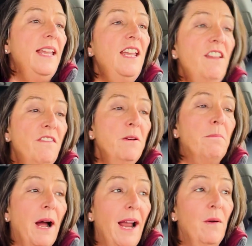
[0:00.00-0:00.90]

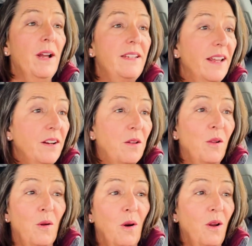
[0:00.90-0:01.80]
Even
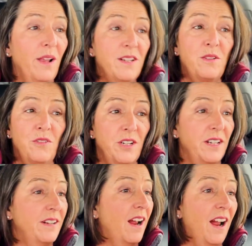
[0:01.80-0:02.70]
bioidentical oral
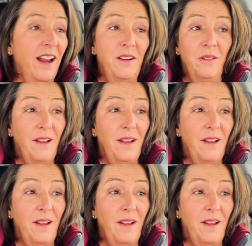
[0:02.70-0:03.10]
estrogen, I don't